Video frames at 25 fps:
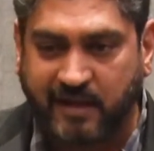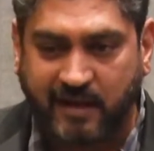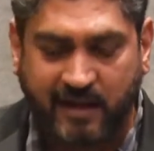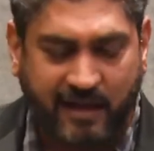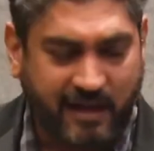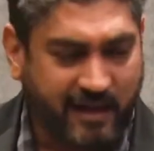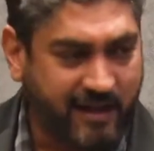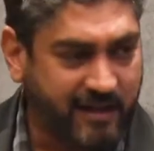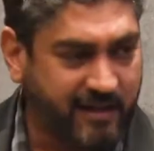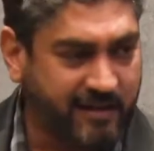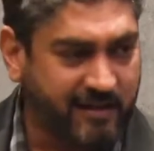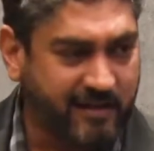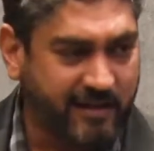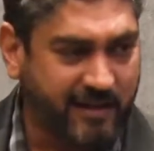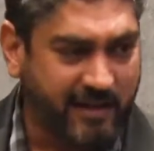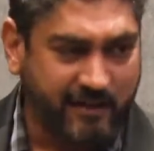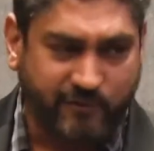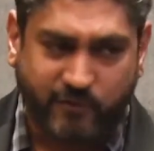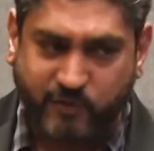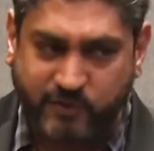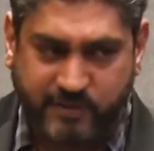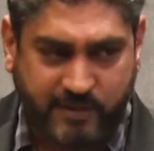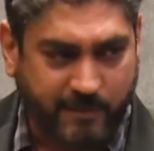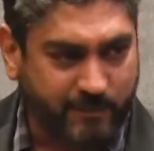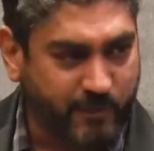And it
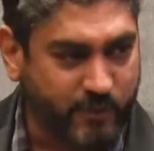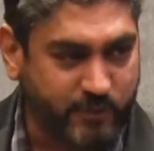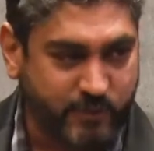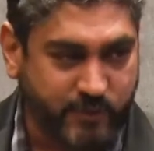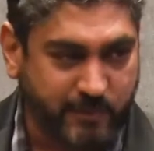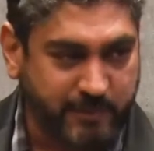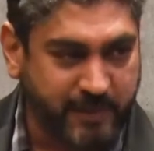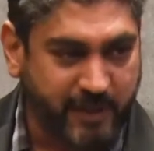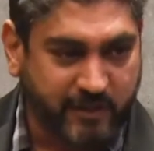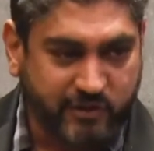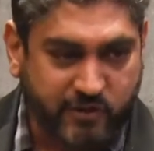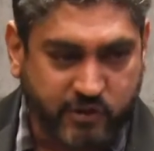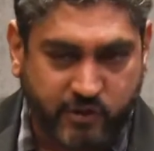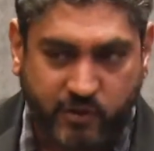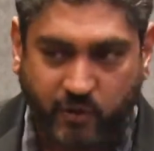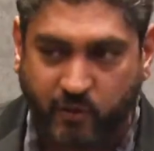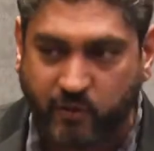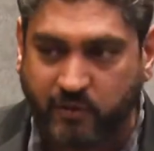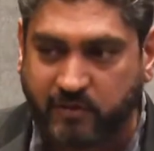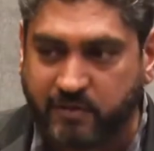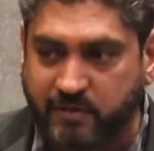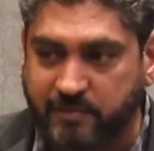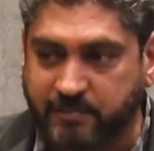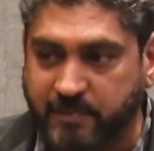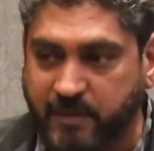was supposed to be a joke.
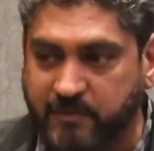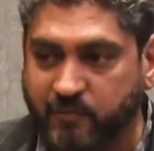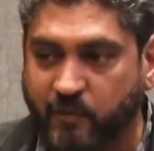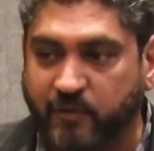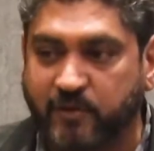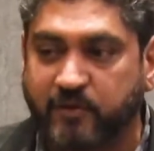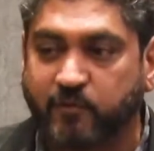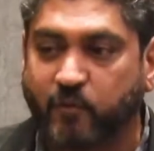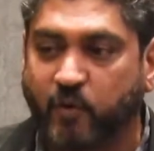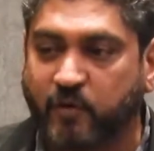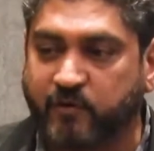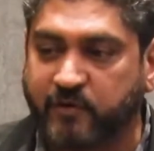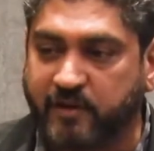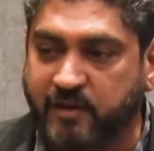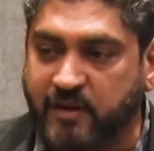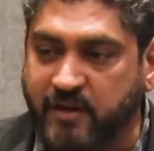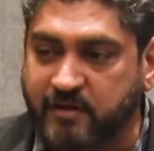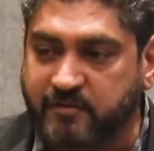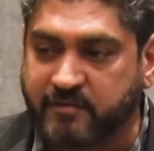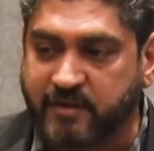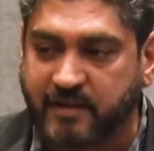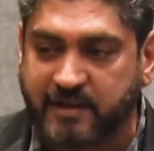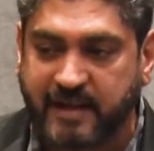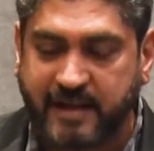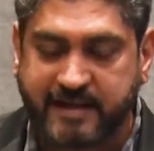But what we
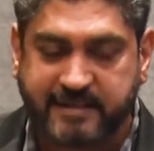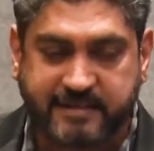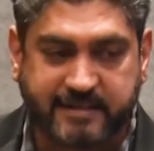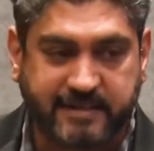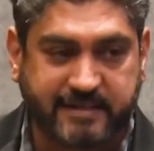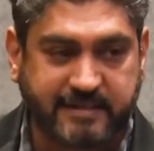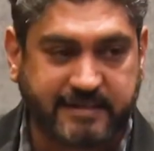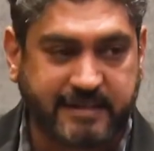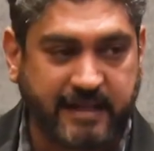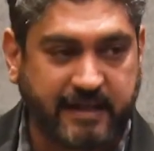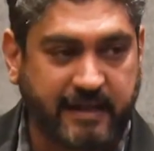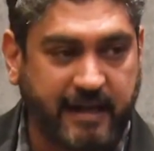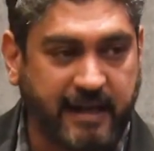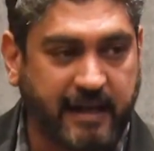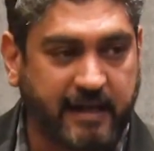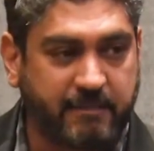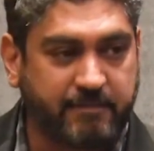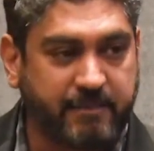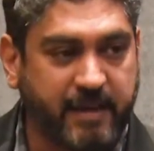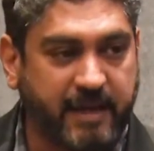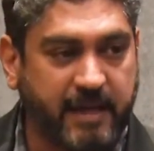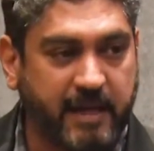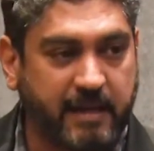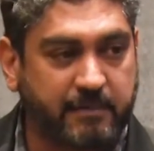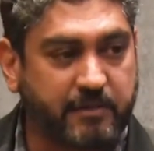didn't realize is that it
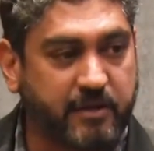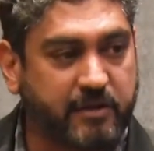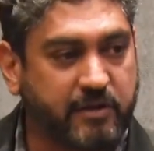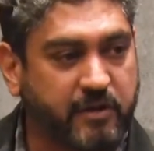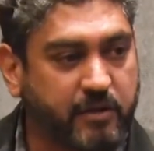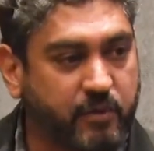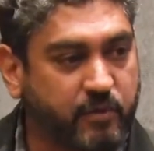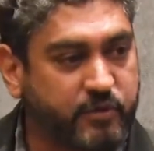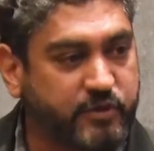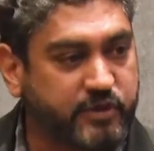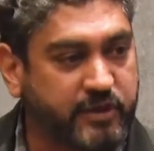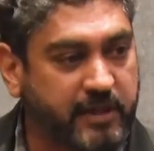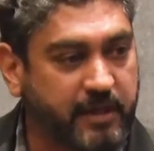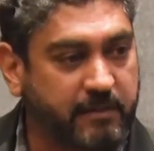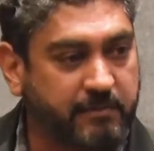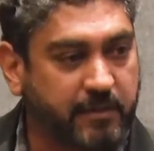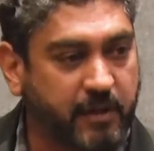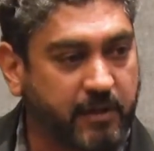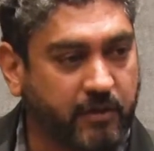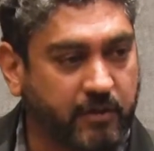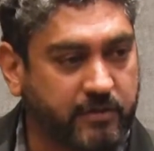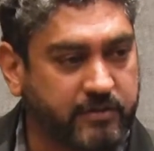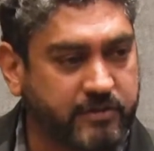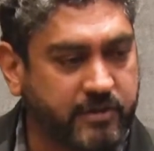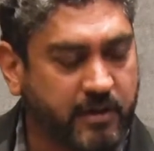became a huge thing
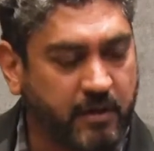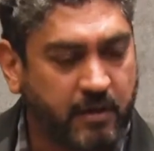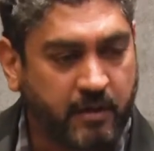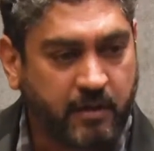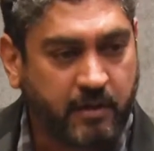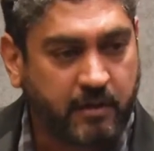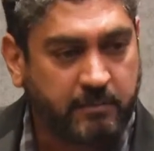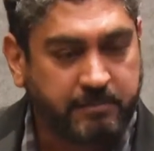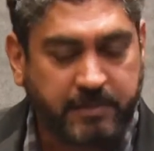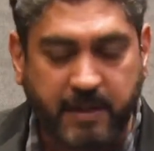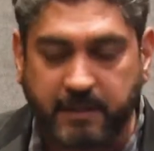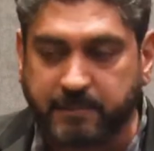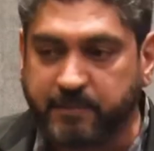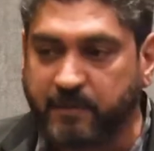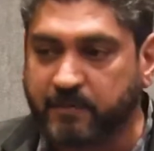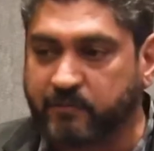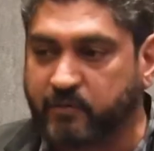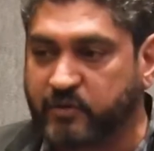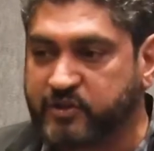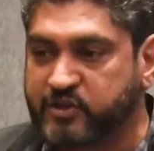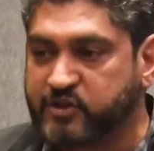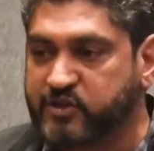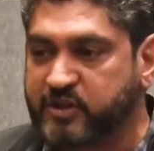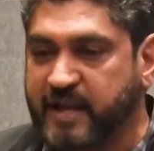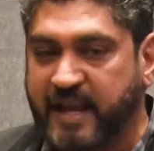because people
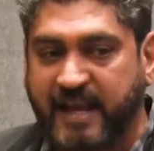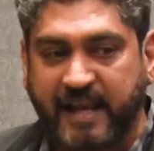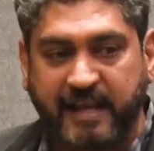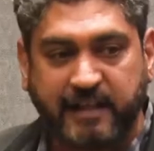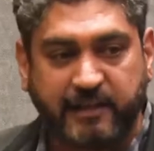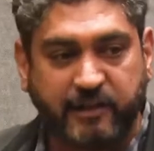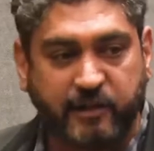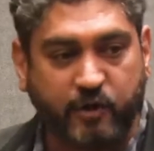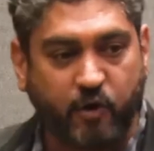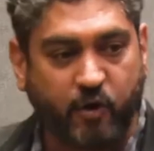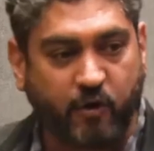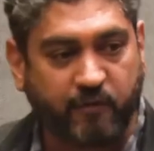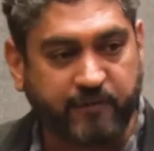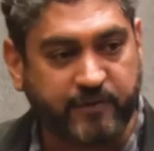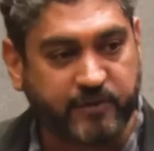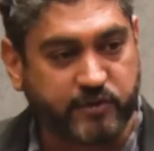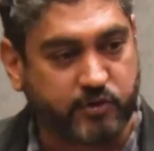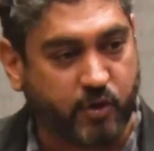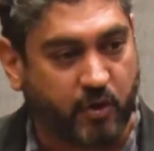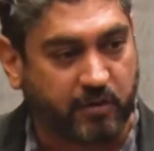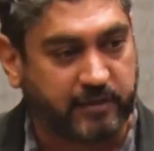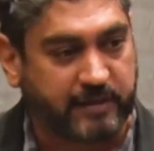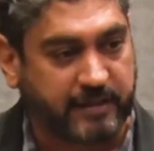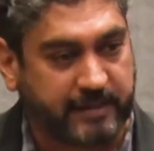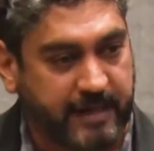would stay in the office
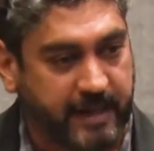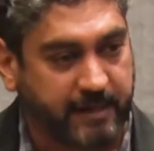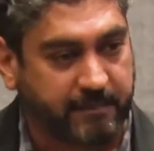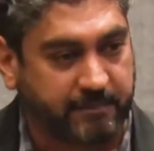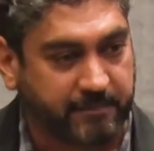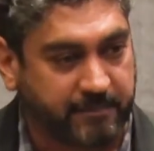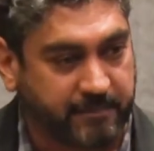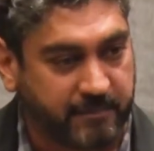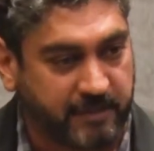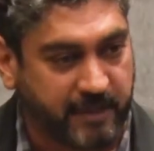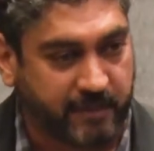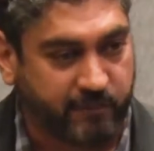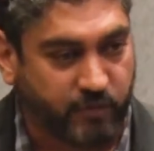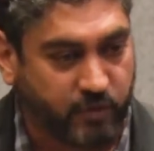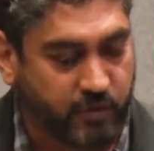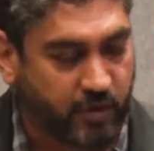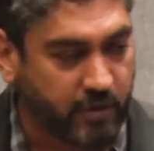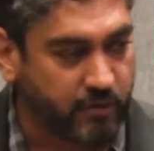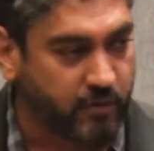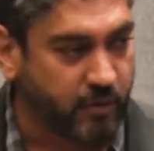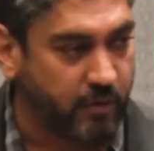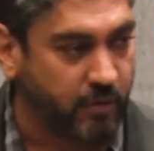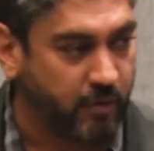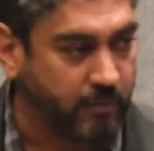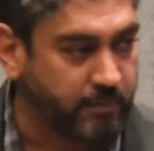all the time. They would
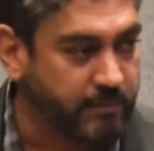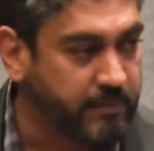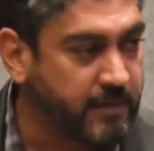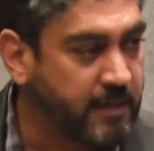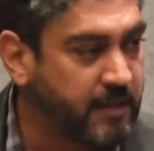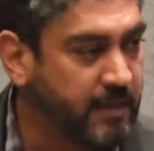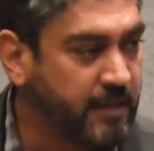not go home.